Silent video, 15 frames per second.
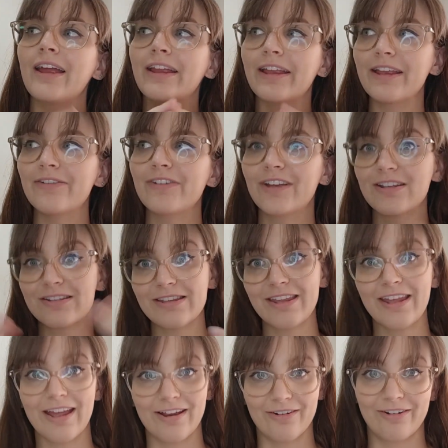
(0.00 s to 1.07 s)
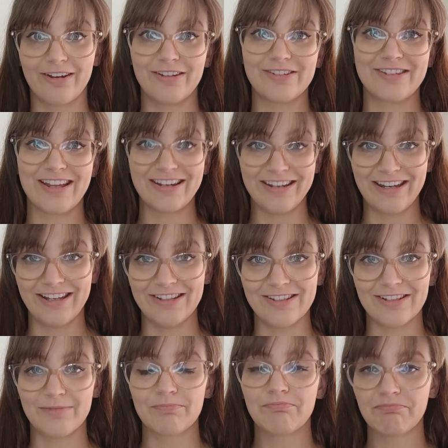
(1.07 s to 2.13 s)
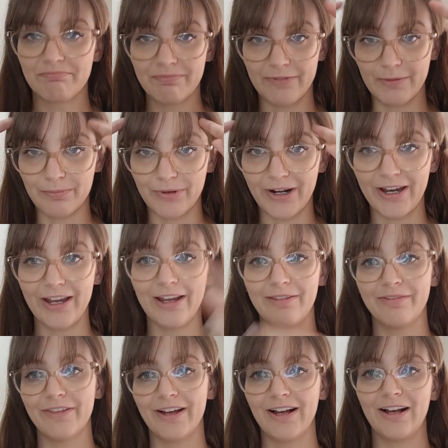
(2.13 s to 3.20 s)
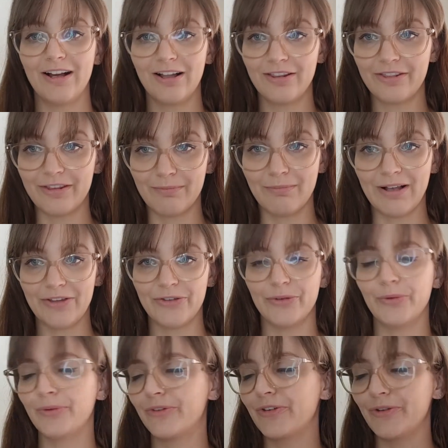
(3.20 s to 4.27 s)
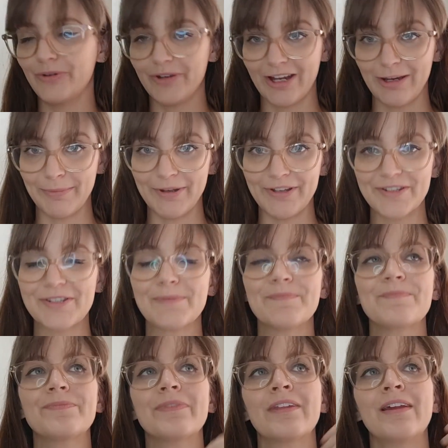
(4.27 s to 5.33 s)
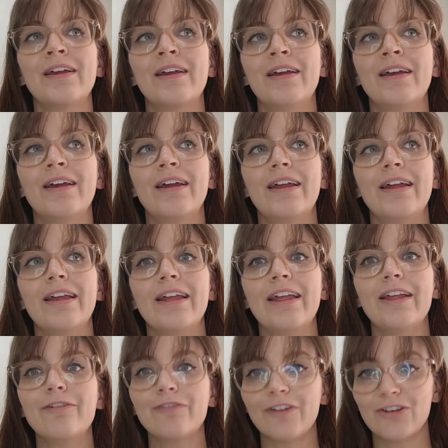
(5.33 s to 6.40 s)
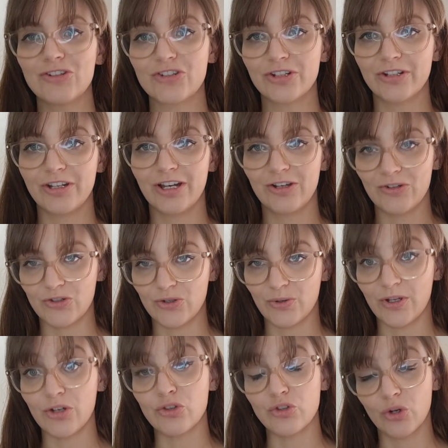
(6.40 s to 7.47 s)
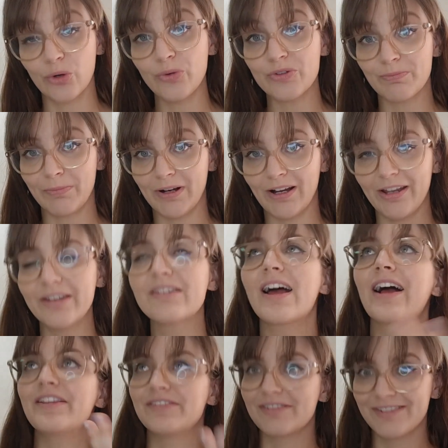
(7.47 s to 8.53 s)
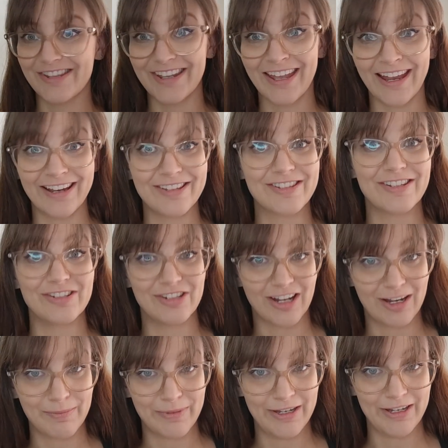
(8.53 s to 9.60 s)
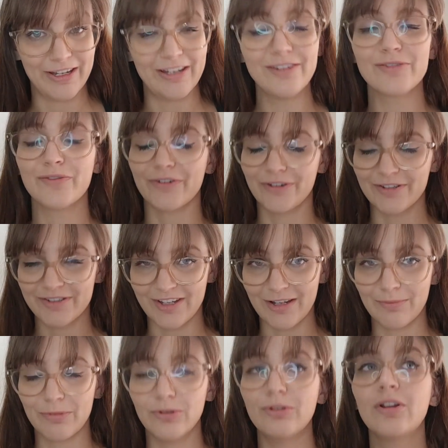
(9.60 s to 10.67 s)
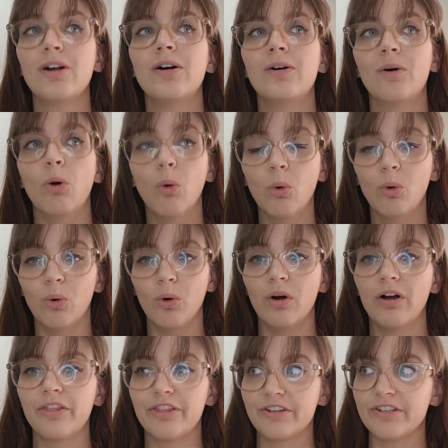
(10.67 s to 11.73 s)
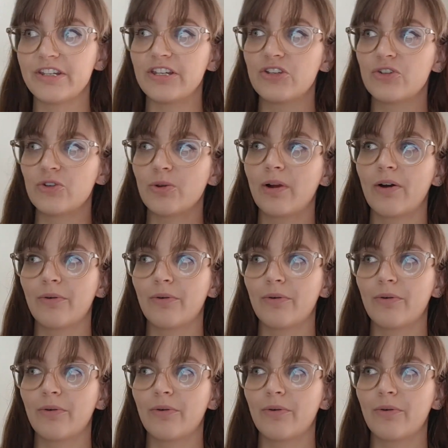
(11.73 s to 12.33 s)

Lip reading: and giving it to the areas that needs it. The brain, the heart, the muscles, you name it. If insulin and sugar don't bind, as is the case in diabetes, for example, or the tissue